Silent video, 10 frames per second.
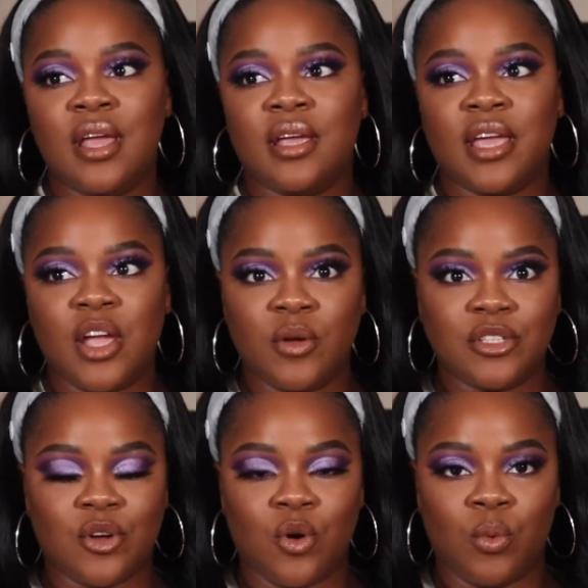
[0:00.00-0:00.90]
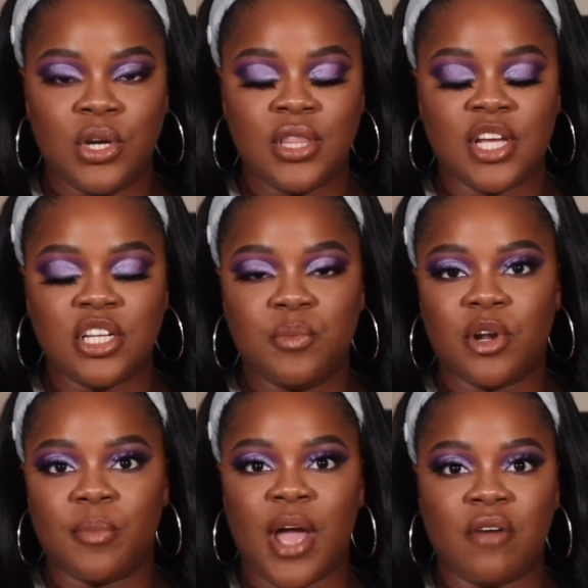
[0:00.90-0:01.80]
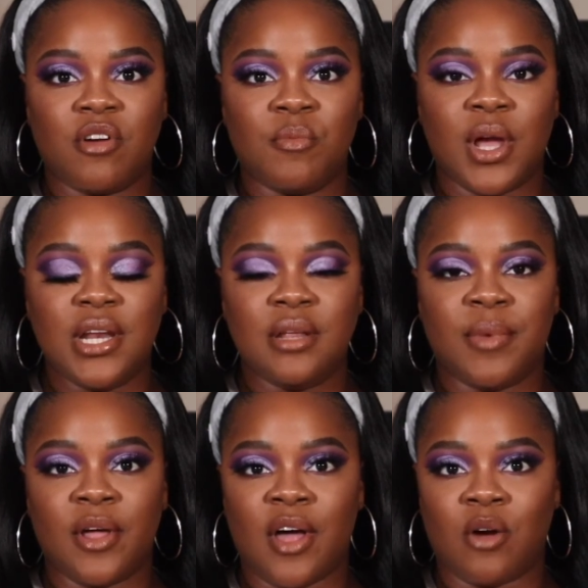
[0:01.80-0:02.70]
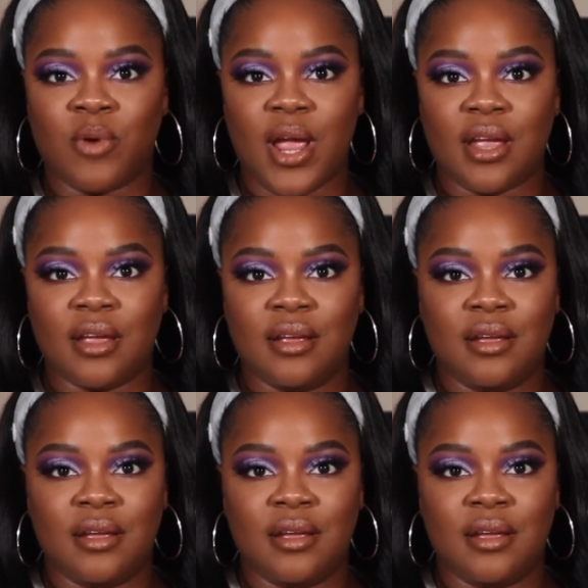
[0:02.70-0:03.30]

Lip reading: Karen told Wendy that she put up half her money to bail out Ray.